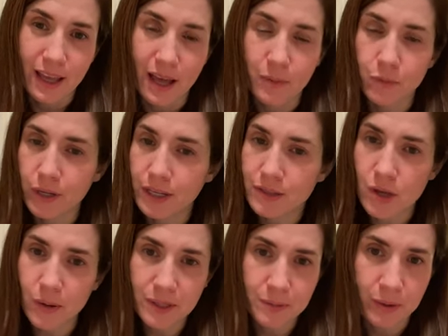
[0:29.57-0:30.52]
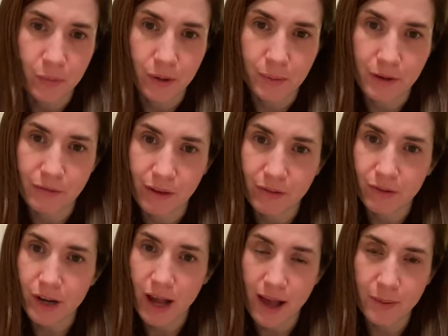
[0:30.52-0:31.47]
Um, reading's always been one of my favorite
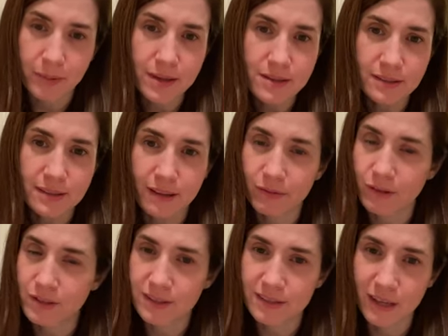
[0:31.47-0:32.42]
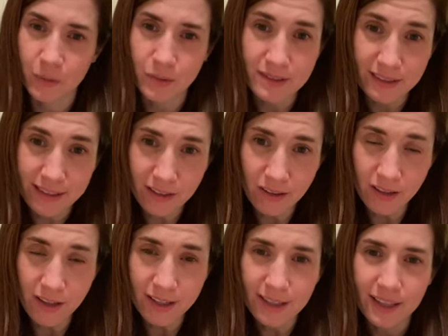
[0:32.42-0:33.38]
hobbies ever since I was
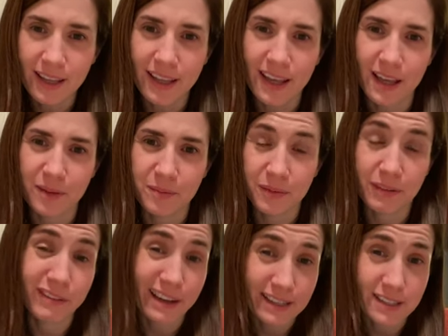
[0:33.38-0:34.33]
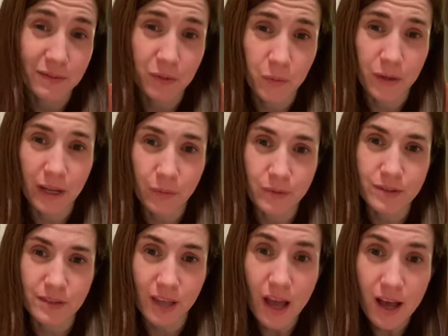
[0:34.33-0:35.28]
little. Um, in fact, even when I was
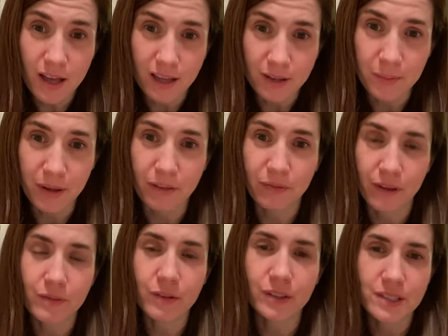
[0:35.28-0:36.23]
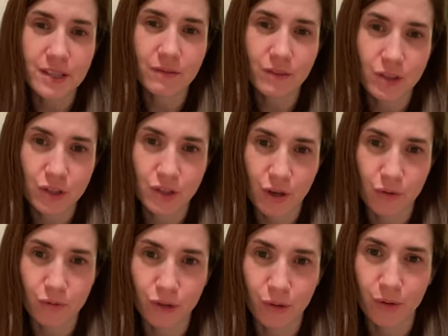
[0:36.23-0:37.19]
young, my favorite TV
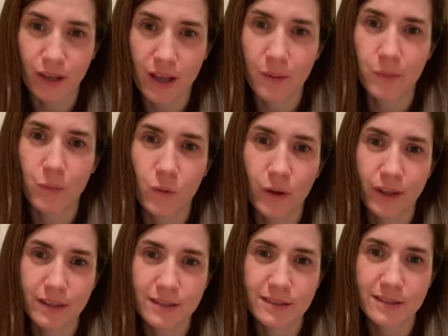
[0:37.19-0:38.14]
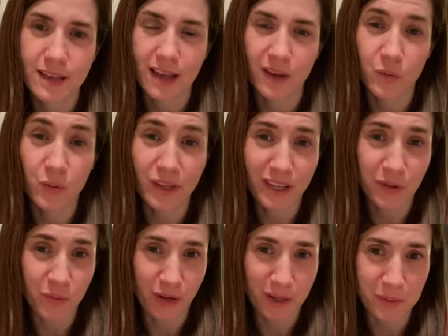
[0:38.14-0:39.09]
show growing up was uh,
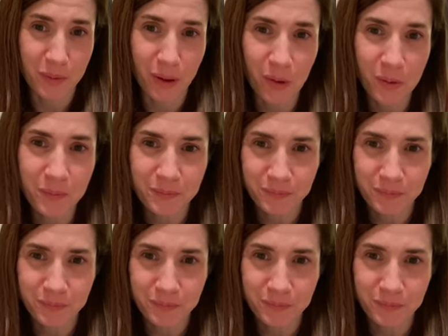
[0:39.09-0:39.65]
Reading Rainbow,